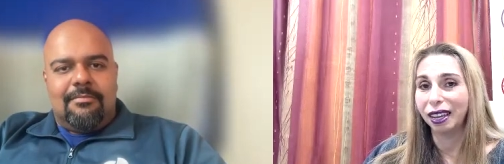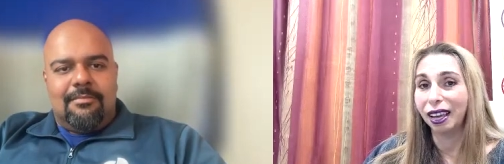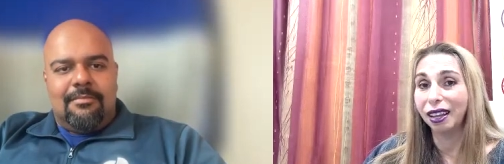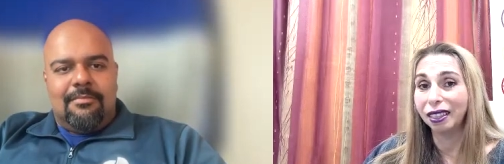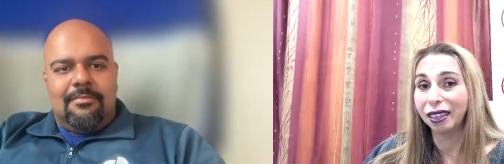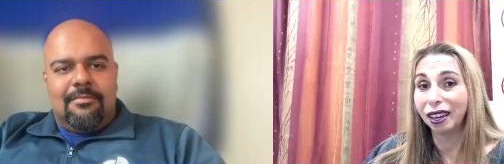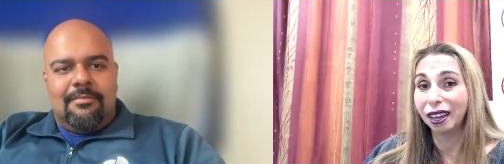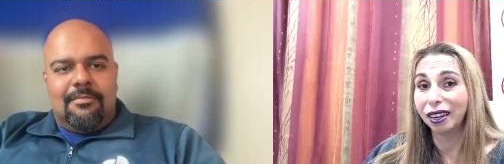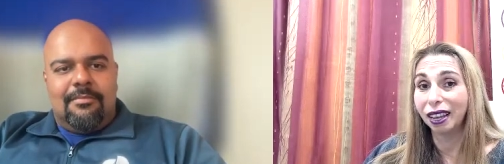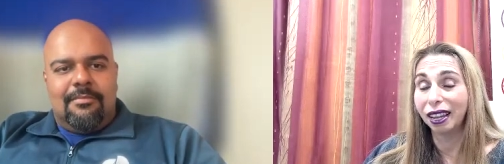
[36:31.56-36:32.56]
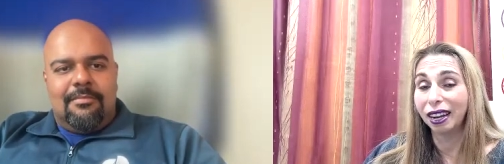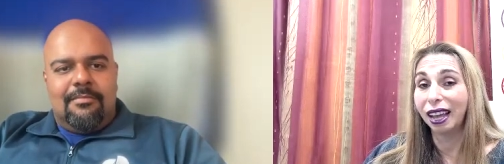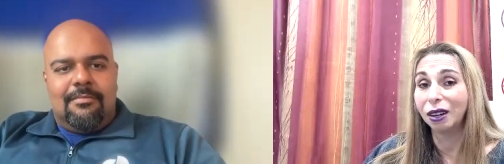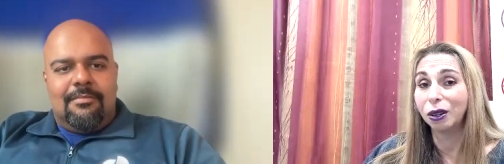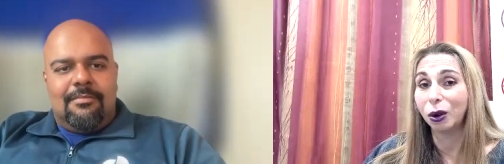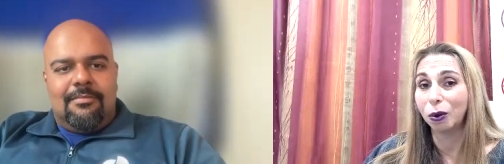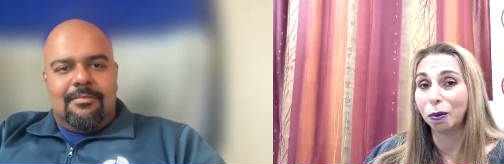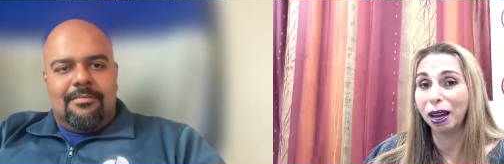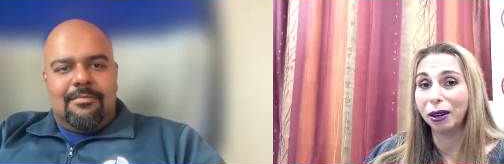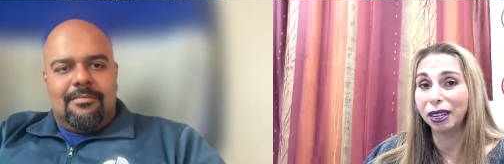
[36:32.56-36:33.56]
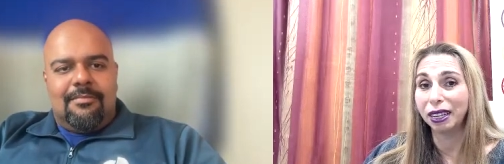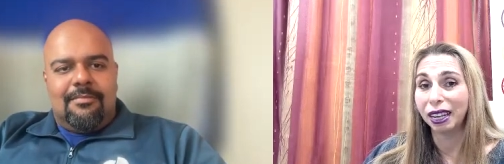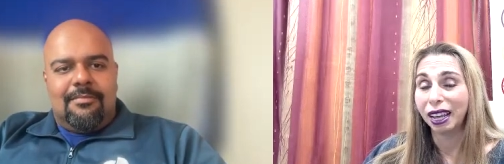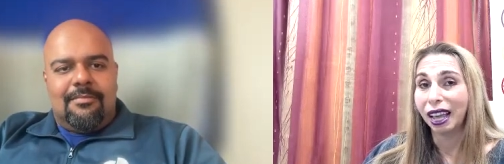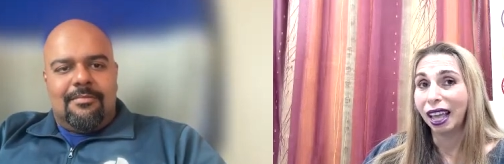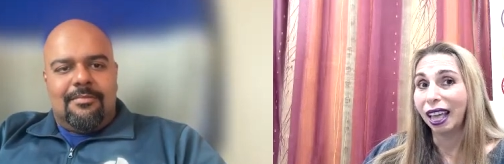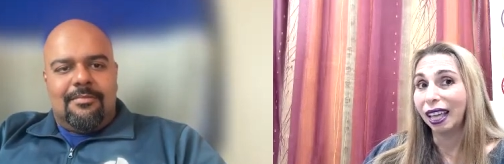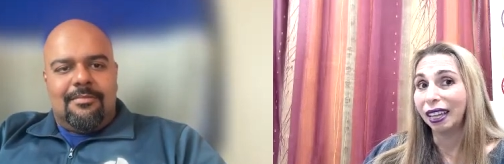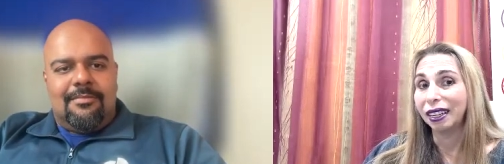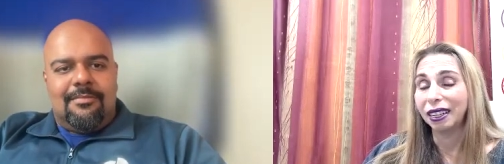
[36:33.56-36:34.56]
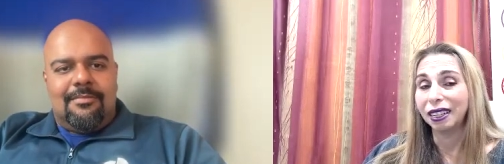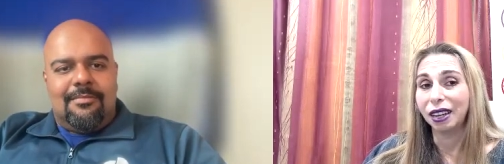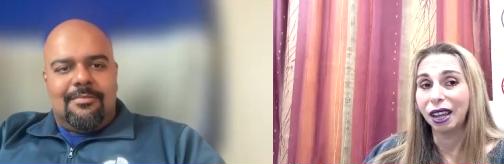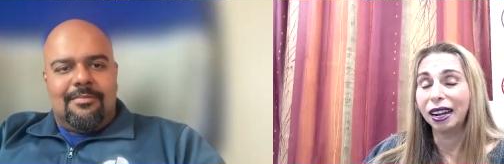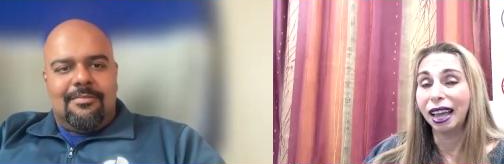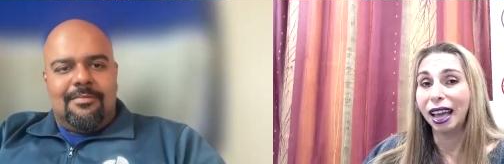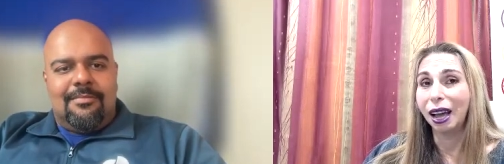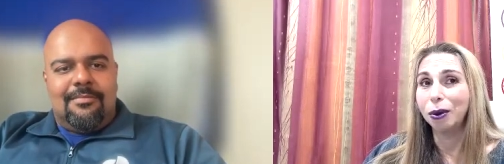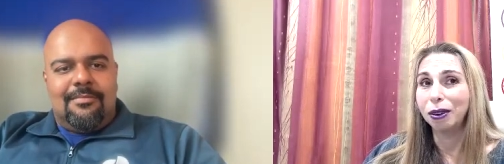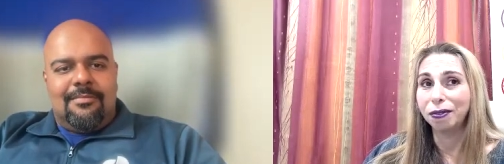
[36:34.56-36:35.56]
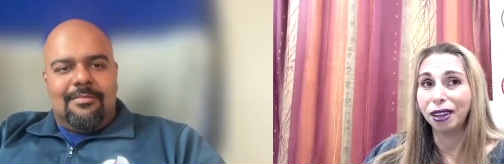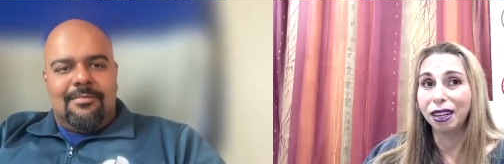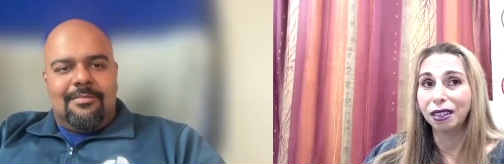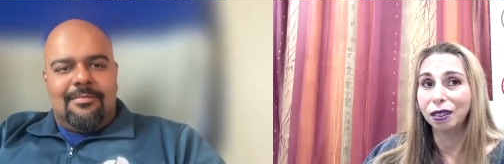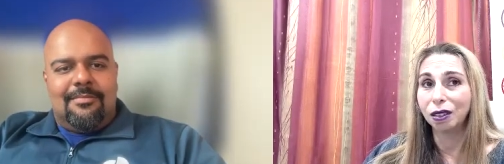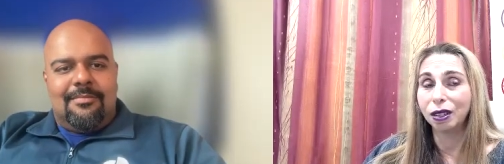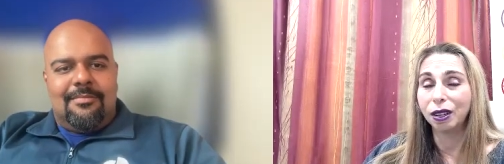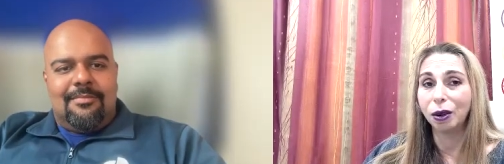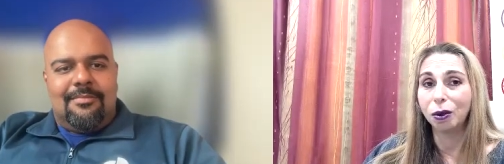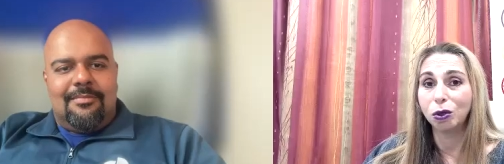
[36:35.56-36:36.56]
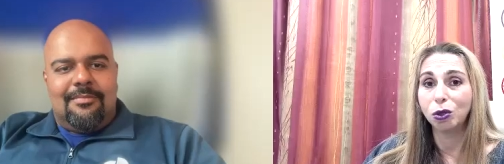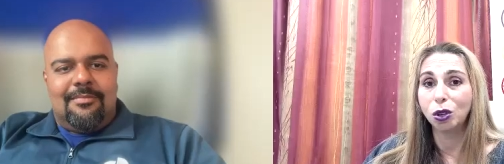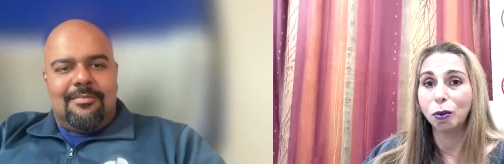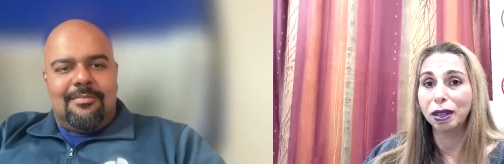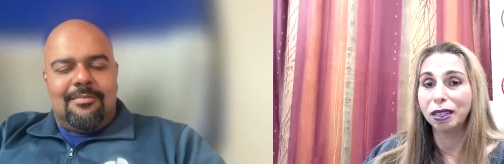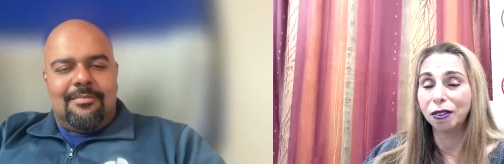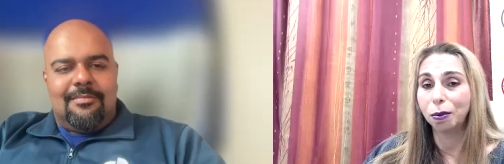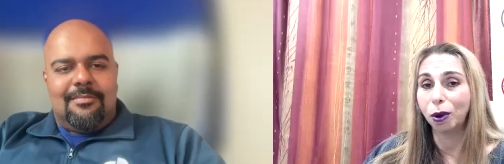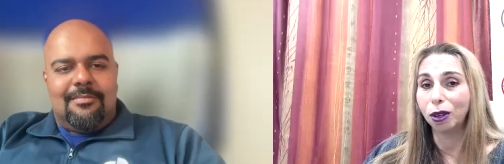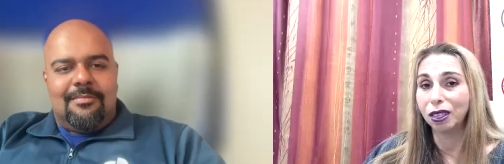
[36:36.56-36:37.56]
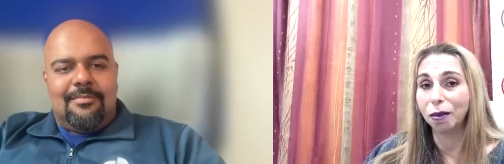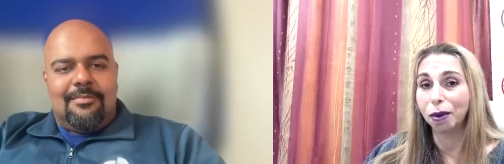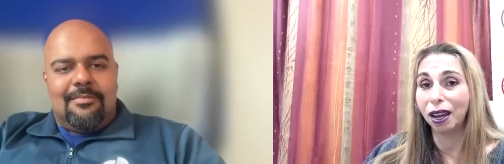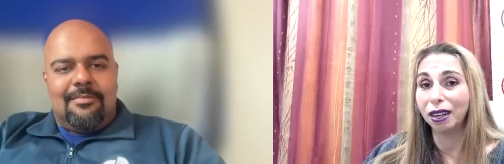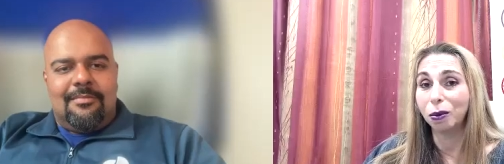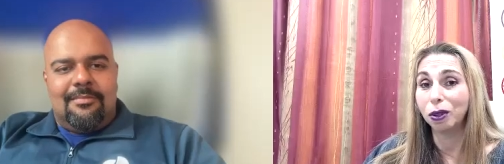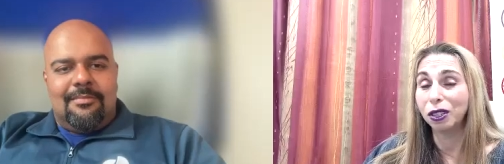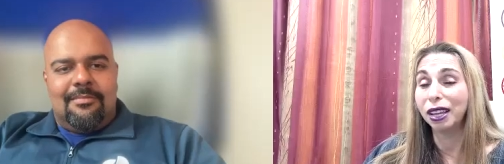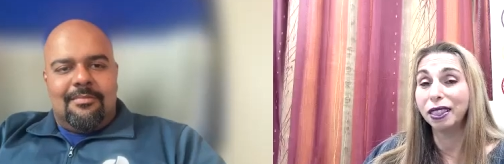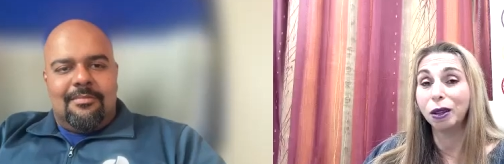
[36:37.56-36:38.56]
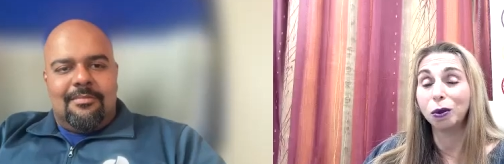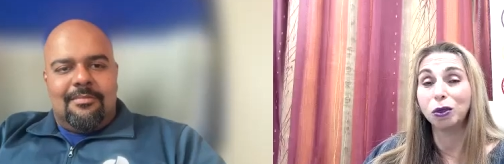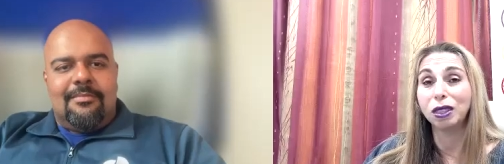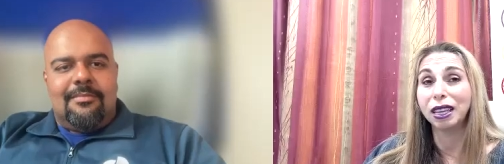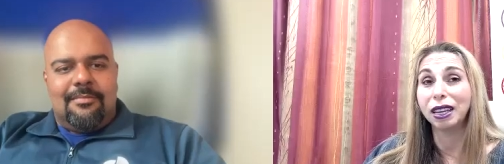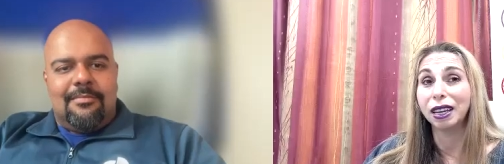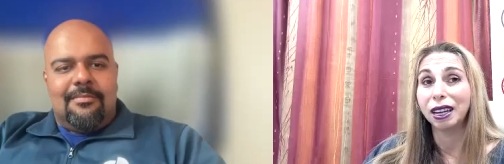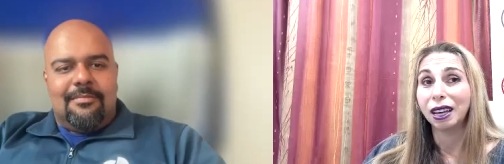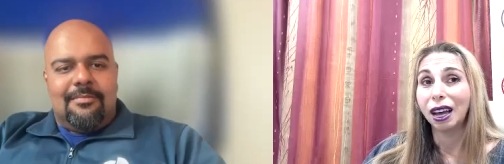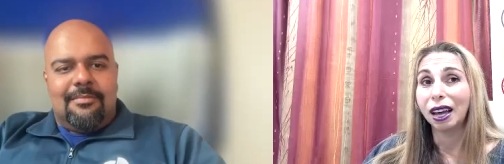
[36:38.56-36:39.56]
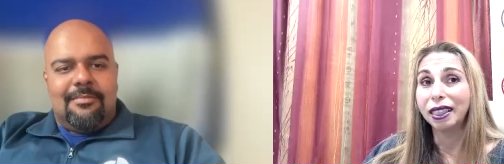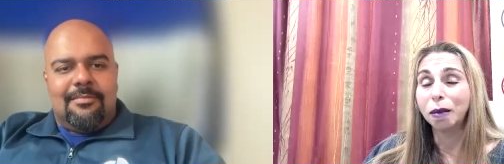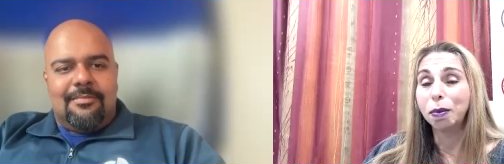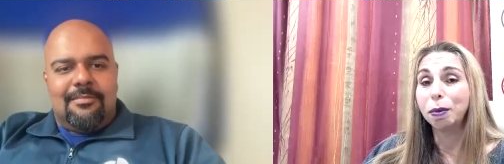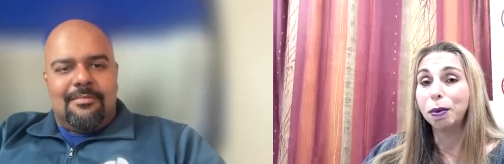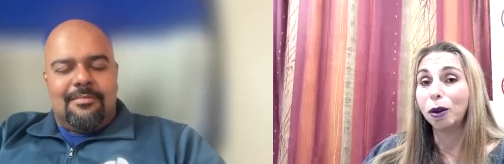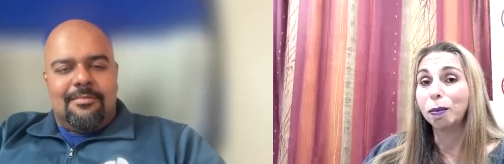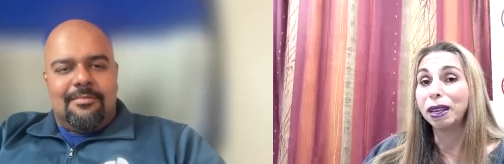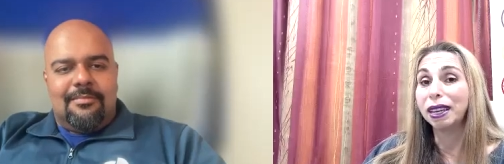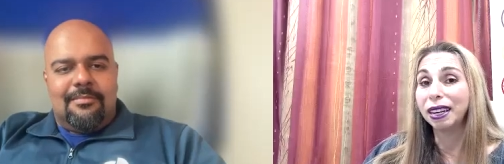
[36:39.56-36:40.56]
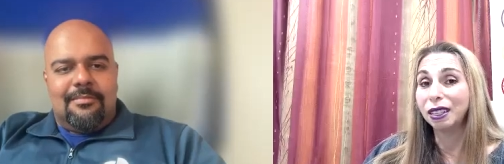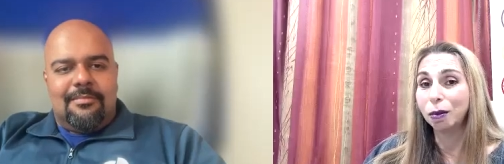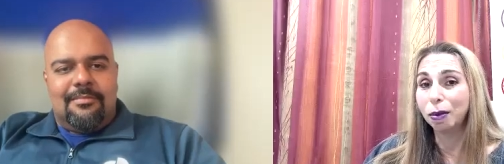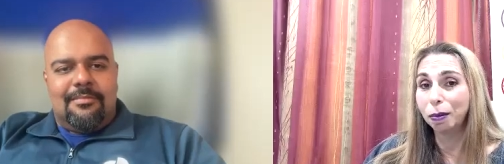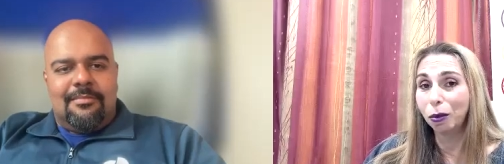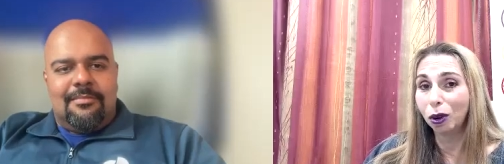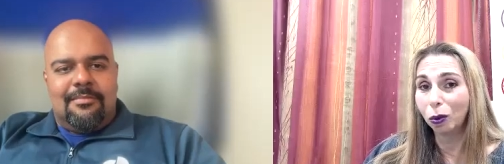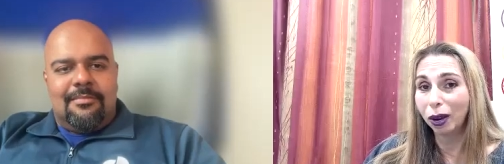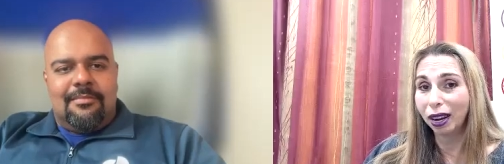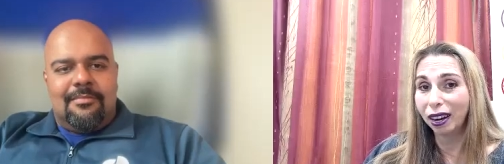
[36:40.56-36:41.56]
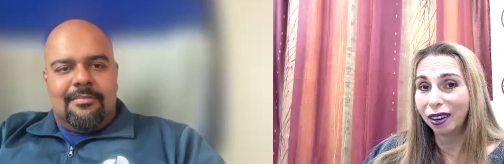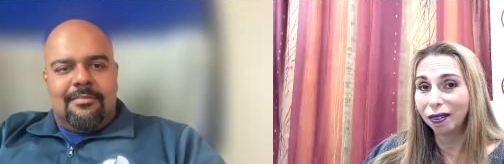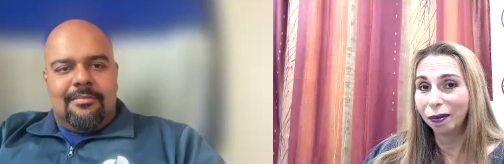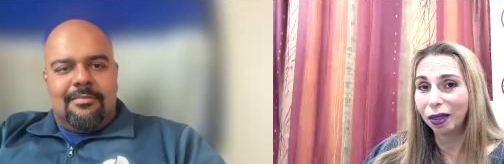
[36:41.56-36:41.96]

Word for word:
Speaker 1: a healthy gut and how to go about it and you know and how it affects you know so many different parts of the body which i don't think i think people are beginning to be more aware